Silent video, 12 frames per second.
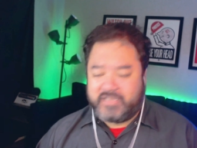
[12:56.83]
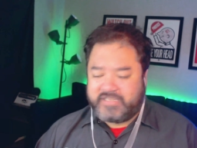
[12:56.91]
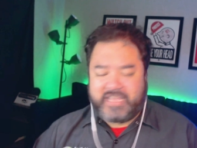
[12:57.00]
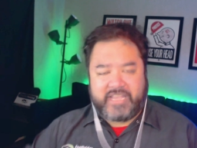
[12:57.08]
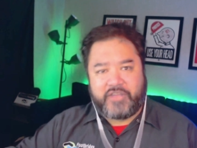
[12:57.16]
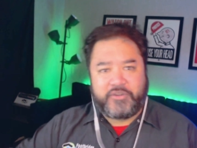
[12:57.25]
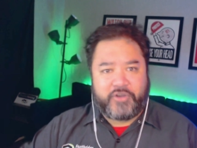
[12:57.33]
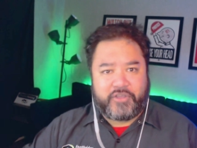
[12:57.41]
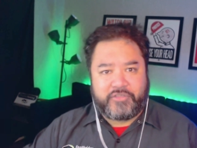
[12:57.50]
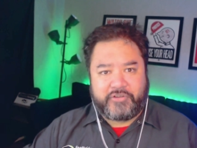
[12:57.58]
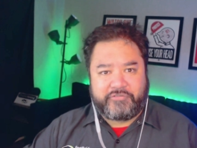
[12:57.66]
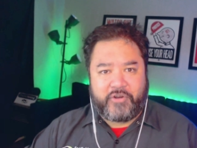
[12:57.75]
take out your
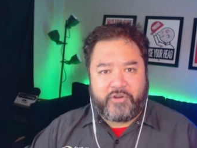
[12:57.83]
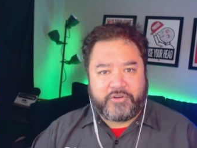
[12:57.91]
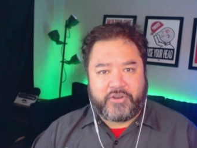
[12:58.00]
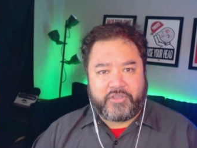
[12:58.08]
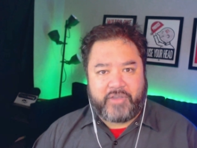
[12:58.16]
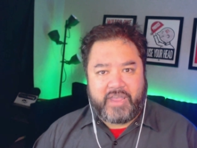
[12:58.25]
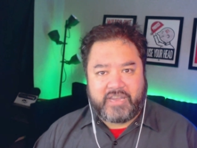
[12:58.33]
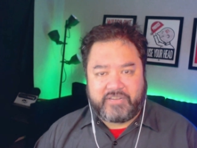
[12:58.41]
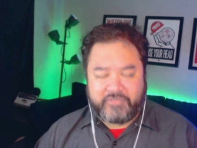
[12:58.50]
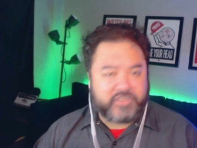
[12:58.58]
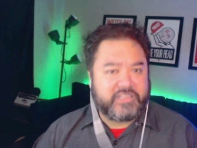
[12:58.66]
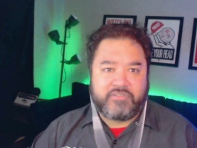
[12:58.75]
other your phone in your other hand.
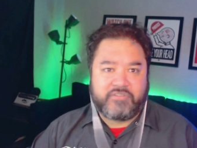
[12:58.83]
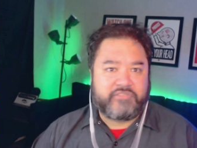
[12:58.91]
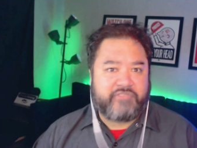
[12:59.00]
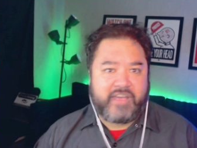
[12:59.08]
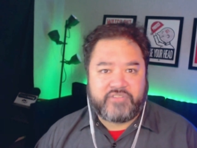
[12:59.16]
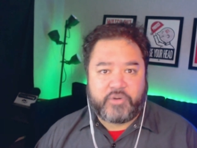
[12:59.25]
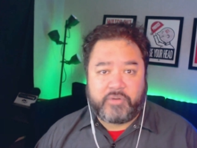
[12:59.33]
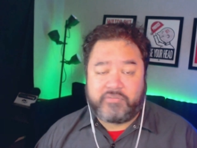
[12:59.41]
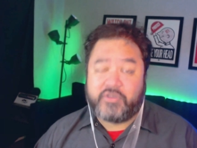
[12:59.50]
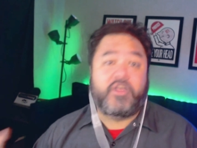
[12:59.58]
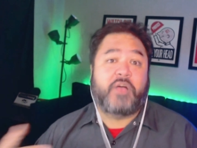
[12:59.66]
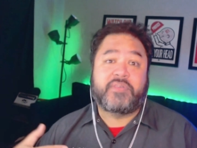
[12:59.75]
If you could leave us a five star
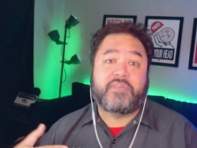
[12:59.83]
review, it helps